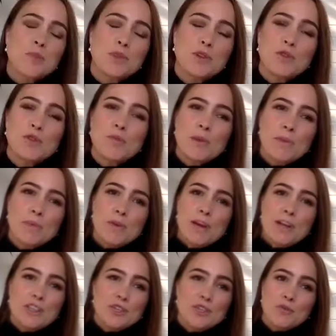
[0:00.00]
beautiful
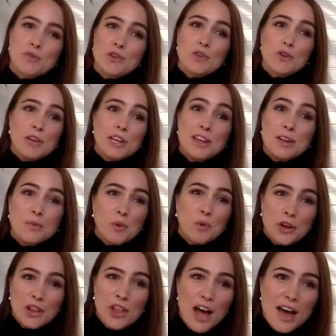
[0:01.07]
preparation for uni and
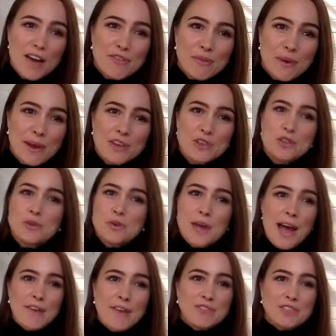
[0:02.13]
work life when you do
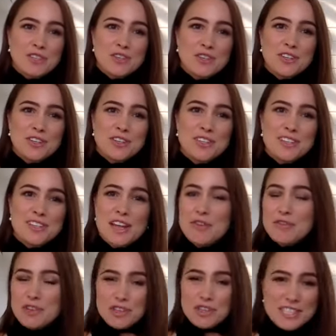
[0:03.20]
have to
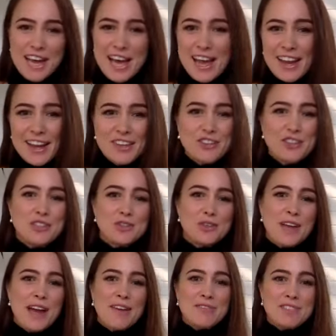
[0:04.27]
govern your day and you do
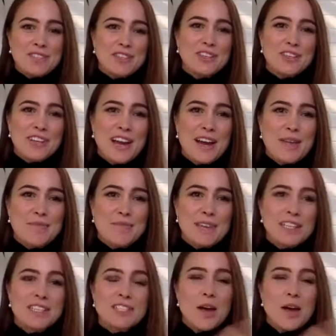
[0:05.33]
have to um, get
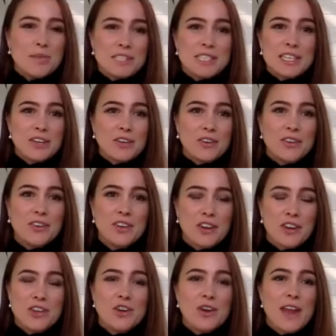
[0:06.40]
assignments in on, you know,
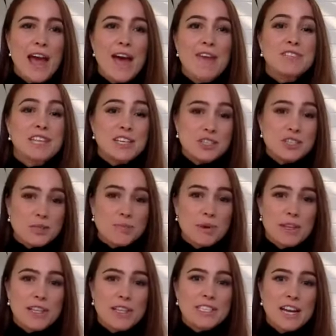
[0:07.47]
you don't have teachers
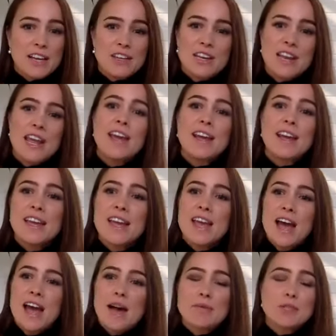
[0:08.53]
breathing down your neck.
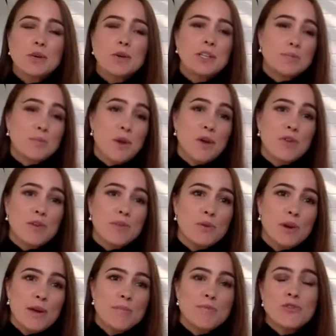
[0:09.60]
Um, so it is perfect
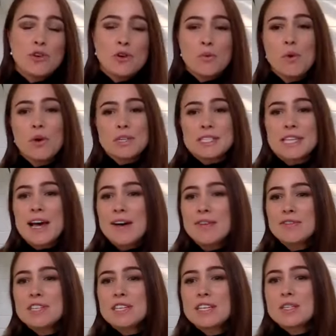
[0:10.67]
prep for what's
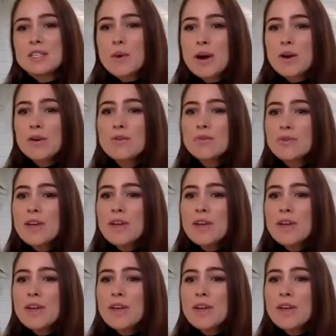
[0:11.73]
after year 12.